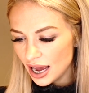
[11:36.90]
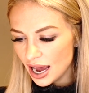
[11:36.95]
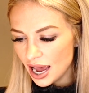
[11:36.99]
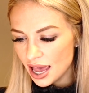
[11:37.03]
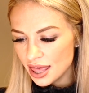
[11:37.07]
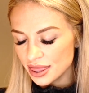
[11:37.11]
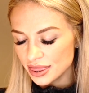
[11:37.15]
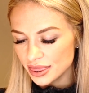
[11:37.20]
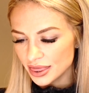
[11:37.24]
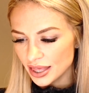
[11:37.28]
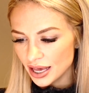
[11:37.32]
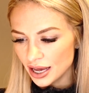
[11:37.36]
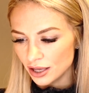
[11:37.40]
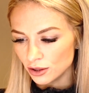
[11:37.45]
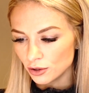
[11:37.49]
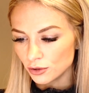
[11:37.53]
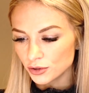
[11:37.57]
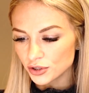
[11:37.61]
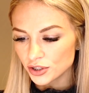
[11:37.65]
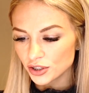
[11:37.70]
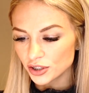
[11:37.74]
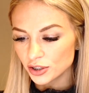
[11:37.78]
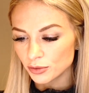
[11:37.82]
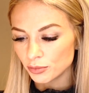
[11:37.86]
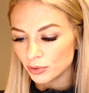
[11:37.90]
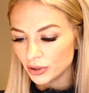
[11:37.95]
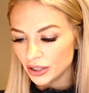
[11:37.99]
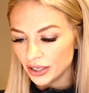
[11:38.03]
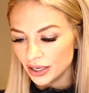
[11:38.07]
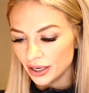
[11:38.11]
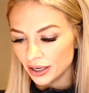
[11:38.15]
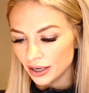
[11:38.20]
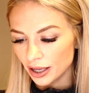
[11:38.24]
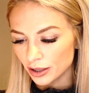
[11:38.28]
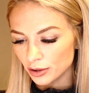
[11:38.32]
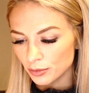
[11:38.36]
and that those are
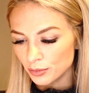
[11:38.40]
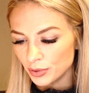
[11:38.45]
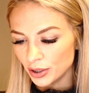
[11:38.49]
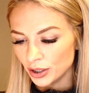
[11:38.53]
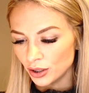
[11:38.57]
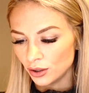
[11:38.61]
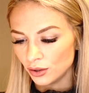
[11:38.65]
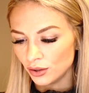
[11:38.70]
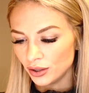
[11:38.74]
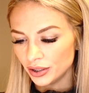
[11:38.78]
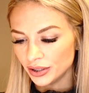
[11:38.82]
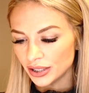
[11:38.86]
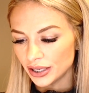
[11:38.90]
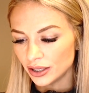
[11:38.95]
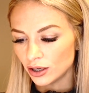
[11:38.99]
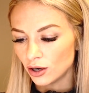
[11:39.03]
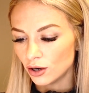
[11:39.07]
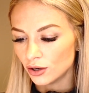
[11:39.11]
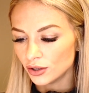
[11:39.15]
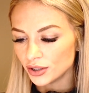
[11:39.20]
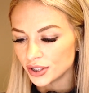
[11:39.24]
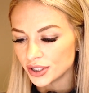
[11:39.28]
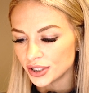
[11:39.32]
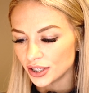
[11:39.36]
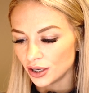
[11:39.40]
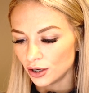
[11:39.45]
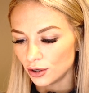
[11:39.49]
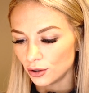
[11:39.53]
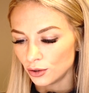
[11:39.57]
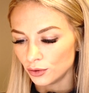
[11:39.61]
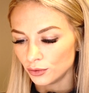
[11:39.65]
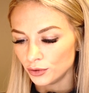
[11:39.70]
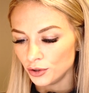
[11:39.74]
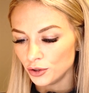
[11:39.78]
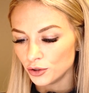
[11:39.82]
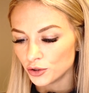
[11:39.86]
depleted on the pill. And then
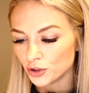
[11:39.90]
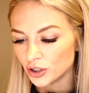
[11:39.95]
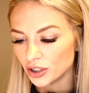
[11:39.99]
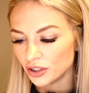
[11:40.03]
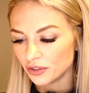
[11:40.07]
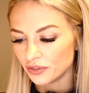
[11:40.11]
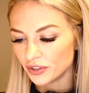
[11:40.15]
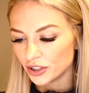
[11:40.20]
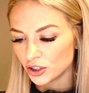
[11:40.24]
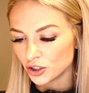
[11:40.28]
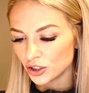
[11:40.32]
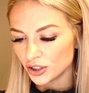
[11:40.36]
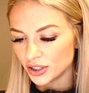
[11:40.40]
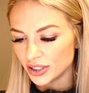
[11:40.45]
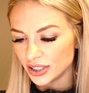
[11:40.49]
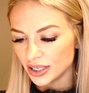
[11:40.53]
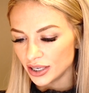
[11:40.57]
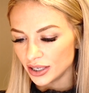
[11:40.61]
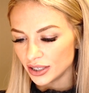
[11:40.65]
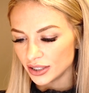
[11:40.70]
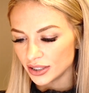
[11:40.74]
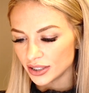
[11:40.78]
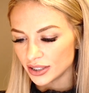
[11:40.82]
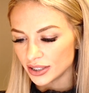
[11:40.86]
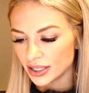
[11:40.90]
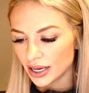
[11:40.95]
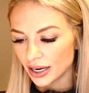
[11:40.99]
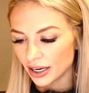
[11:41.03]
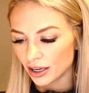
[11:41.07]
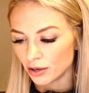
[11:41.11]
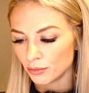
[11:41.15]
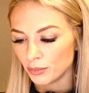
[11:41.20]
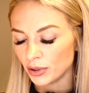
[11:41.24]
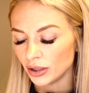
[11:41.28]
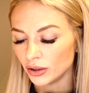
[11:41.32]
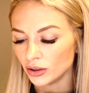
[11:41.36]
also nutrient deficiencies that
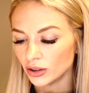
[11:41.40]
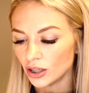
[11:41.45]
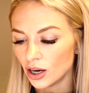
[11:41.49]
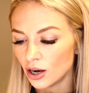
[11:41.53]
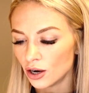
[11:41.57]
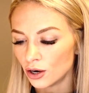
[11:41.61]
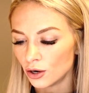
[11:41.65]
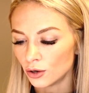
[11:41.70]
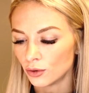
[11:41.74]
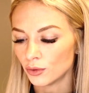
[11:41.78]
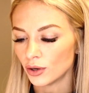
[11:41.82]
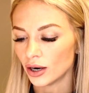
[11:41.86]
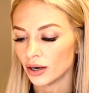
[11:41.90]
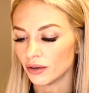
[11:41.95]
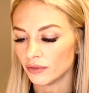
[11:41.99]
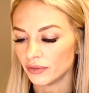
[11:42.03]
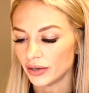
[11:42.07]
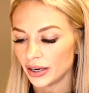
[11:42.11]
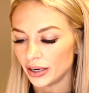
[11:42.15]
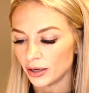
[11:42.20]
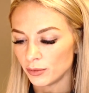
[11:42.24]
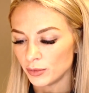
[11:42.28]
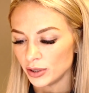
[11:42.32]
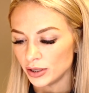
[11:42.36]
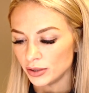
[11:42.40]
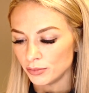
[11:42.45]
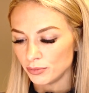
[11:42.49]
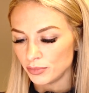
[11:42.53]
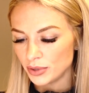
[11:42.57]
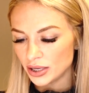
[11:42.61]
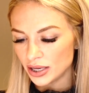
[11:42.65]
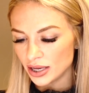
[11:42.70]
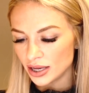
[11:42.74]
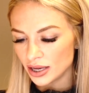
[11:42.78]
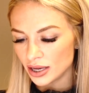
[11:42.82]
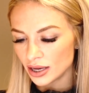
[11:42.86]
could be low are vitamin
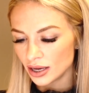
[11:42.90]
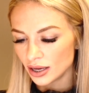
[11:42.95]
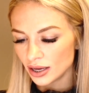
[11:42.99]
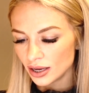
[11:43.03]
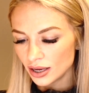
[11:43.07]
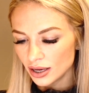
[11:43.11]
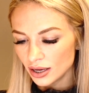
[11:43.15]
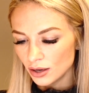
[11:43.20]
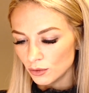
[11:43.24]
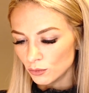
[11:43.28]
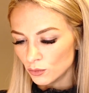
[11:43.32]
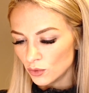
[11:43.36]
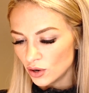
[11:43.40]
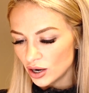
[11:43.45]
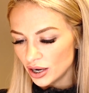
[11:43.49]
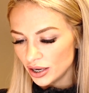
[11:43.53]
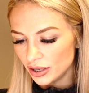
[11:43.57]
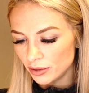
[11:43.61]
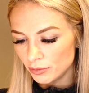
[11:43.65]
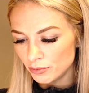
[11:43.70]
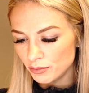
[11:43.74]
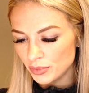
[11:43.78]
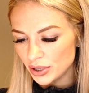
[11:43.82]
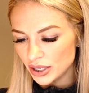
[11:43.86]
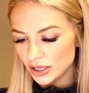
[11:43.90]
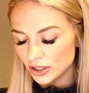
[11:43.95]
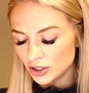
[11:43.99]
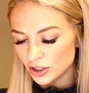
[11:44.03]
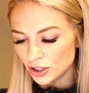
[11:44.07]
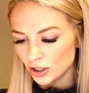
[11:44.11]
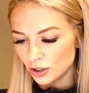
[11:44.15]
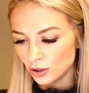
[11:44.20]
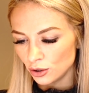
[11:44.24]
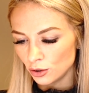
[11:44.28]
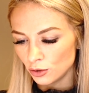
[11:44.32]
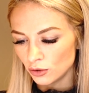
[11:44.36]
B1,
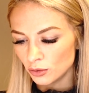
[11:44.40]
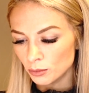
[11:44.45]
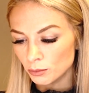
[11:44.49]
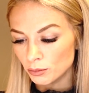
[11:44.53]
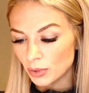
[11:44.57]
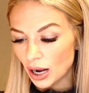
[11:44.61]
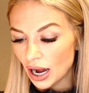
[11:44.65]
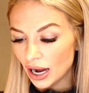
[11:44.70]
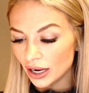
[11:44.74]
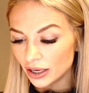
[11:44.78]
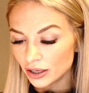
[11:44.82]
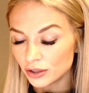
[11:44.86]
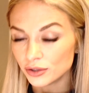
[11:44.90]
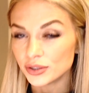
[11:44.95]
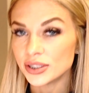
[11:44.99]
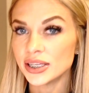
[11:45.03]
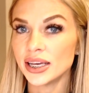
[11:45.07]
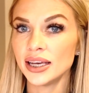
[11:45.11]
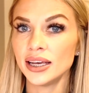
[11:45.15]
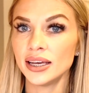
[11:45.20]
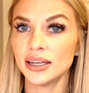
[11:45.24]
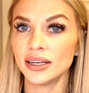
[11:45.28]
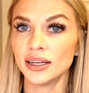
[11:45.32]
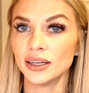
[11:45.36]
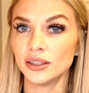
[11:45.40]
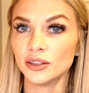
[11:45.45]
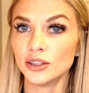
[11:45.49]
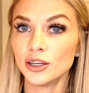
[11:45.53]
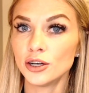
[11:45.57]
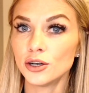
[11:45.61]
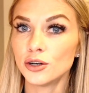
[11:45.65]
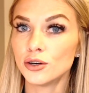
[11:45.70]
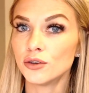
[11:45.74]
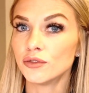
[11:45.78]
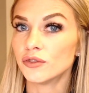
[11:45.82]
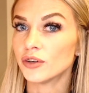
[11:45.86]
B2, biotin,
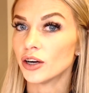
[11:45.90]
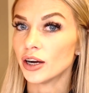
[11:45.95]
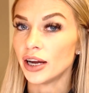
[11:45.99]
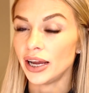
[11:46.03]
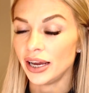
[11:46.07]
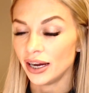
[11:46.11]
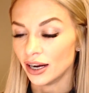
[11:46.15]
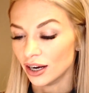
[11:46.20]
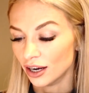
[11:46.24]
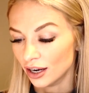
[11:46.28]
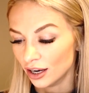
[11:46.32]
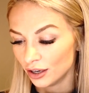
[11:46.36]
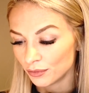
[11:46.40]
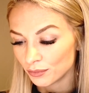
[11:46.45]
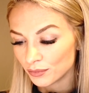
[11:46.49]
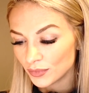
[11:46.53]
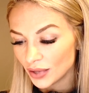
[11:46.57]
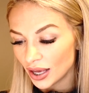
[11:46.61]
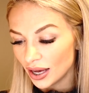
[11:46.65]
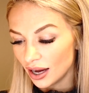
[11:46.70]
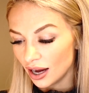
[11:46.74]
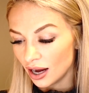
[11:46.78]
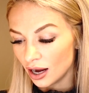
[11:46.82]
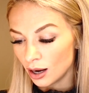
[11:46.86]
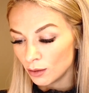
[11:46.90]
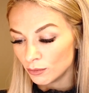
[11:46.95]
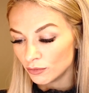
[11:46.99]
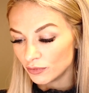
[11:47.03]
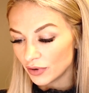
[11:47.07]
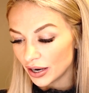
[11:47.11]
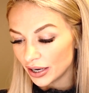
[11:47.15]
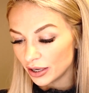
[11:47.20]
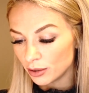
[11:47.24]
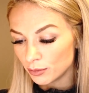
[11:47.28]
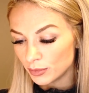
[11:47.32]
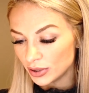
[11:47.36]
hello for our hair,
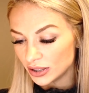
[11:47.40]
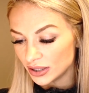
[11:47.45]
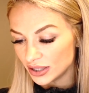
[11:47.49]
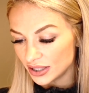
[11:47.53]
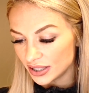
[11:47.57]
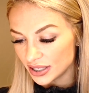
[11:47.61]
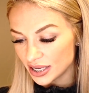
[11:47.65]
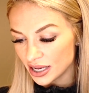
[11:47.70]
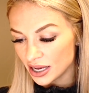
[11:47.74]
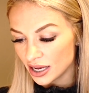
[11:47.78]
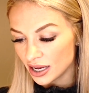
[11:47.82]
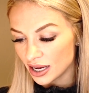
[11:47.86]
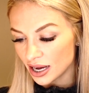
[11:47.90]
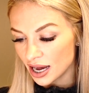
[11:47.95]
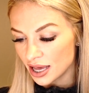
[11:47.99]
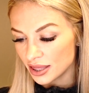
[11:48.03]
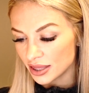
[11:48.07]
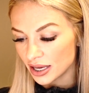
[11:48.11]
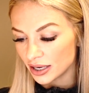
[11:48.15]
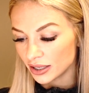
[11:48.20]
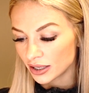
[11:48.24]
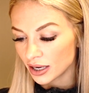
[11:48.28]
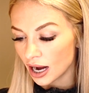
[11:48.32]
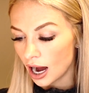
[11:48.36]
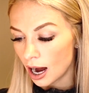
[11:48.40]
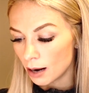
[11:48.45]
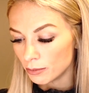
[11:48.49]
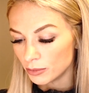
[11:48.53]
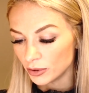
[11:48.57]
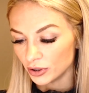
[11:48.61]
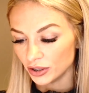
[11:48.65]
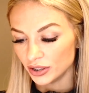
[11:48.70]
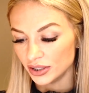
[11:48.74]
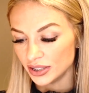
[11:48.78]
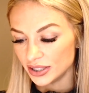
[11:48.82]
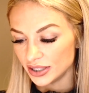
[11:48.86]
vitamin C, and then
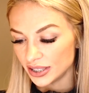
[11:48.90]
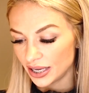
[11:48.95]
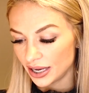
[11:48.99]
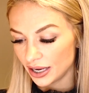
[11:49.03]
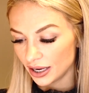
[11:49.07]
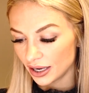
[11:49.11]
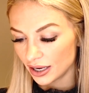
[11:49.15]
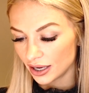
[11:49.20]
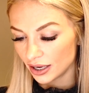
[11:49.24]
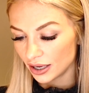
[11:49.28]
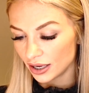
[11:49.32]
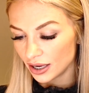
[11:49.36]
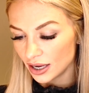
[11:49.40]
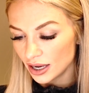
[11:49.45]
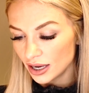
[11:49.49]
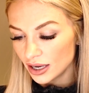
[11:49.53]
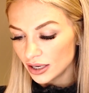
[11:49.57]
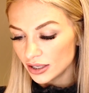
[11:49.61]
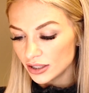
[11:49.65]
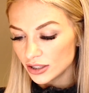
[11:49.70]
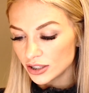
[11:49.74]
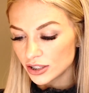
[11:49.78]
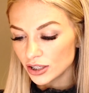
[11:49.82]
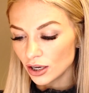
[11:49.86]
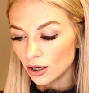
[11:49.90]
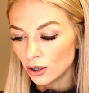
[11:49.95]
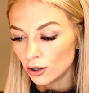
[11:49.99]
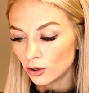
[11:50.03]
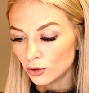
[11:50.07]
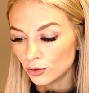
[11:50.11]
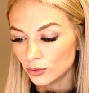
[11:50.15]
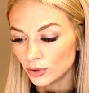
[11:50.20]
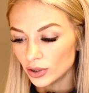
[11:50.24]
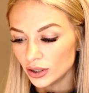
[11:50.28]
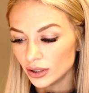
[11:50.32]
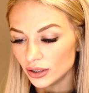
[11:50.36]
copper and zinc.
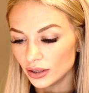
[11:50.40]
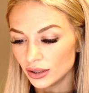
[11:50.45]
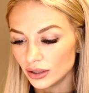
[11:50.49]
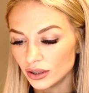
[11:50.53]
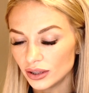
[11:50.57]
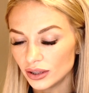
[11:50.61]
So